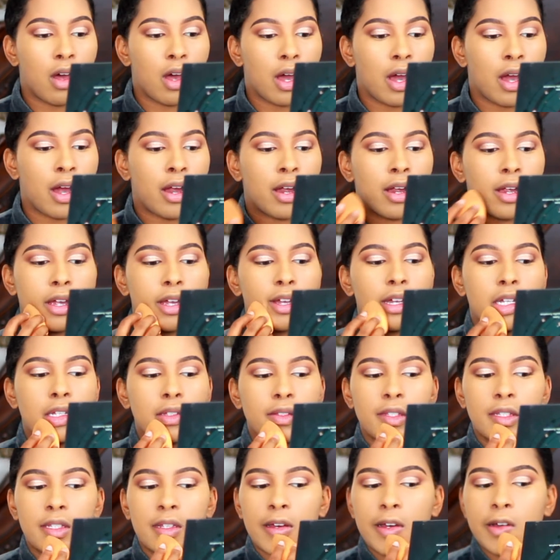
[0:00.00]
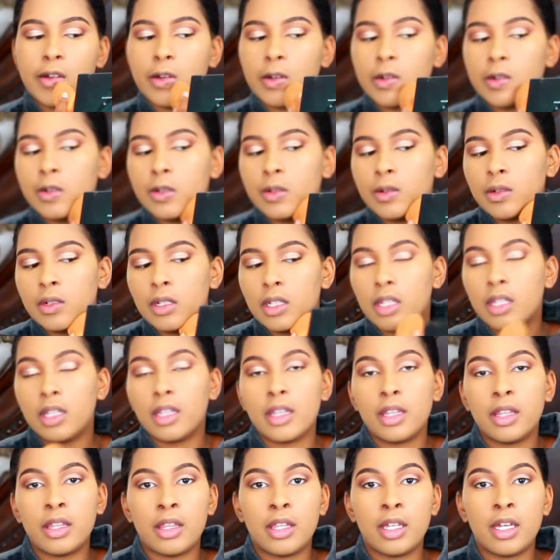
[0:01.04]
Alright, so
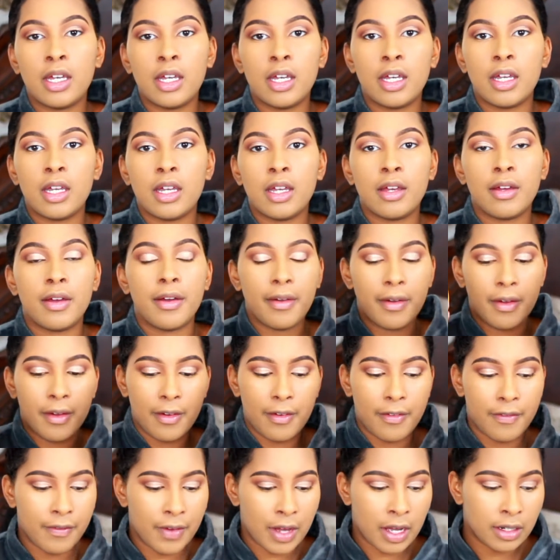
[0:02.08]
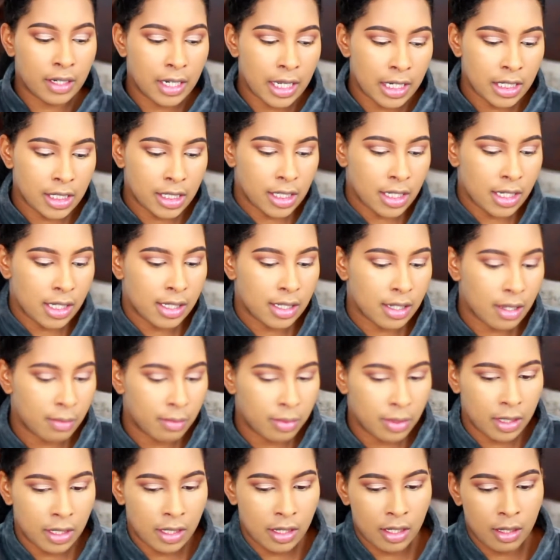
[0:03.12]
the foundation is
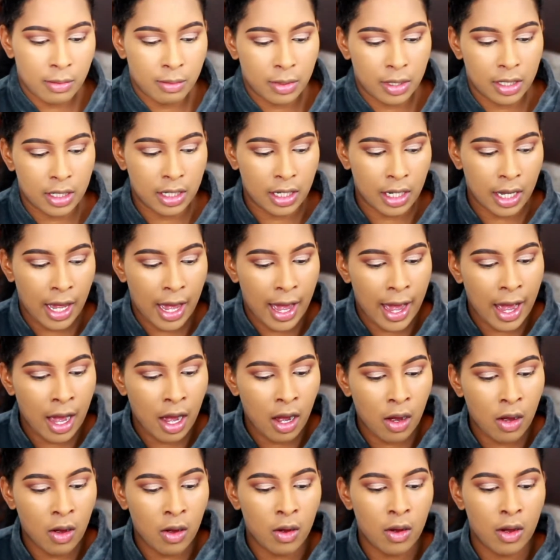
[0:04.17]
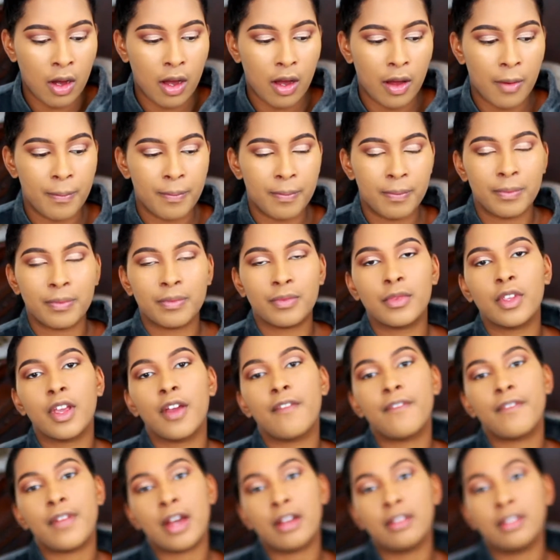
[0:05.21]
completely blended out.
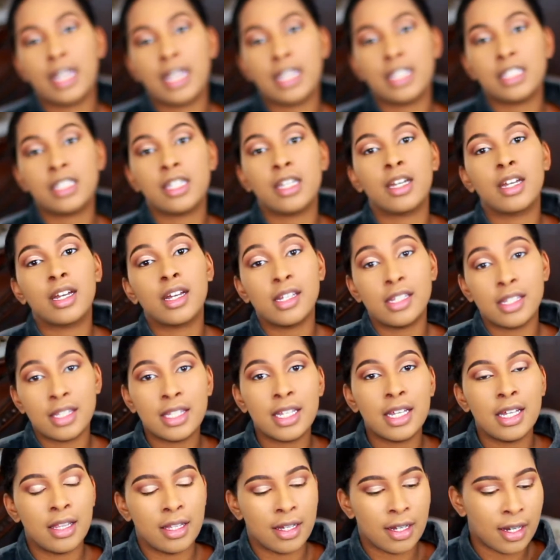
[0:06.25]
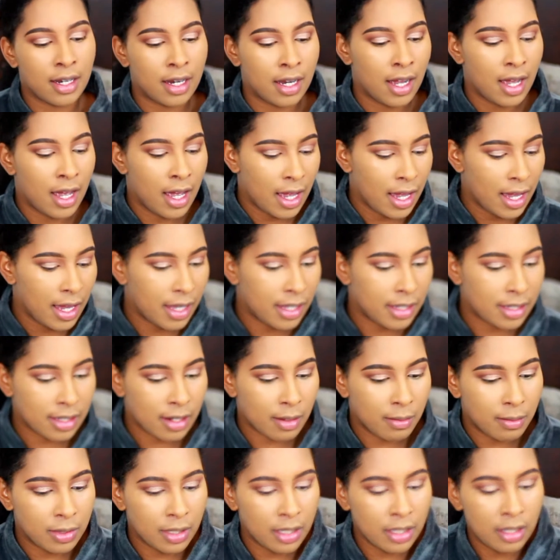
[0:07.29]
Foundation, concealer is
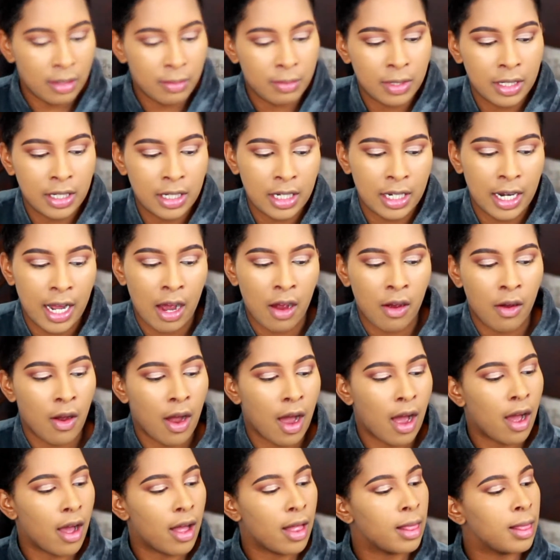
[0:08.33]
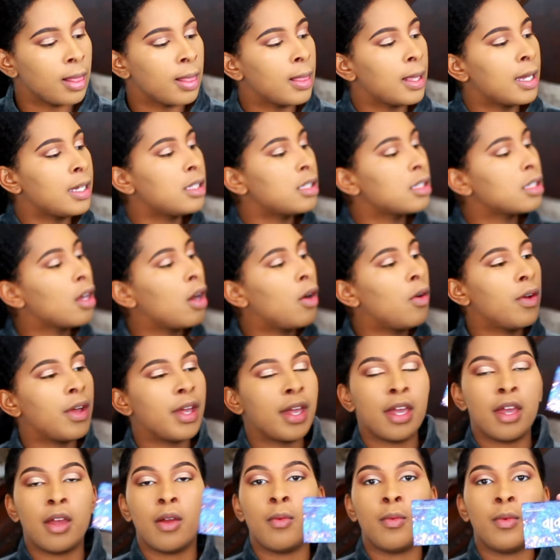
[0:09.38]
completely blended out. Let's go
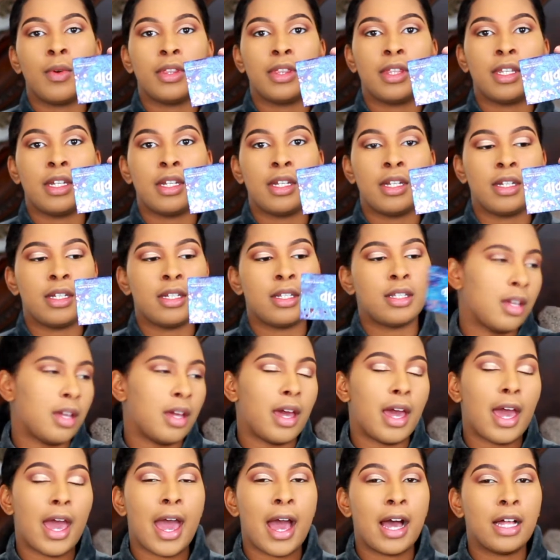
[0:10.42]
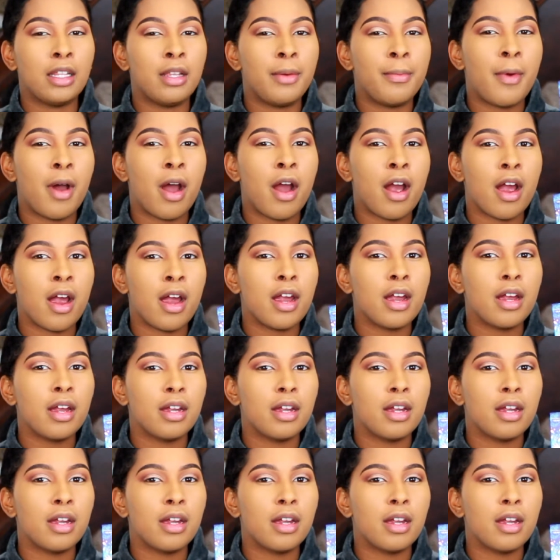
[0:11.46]
in with this Alamar,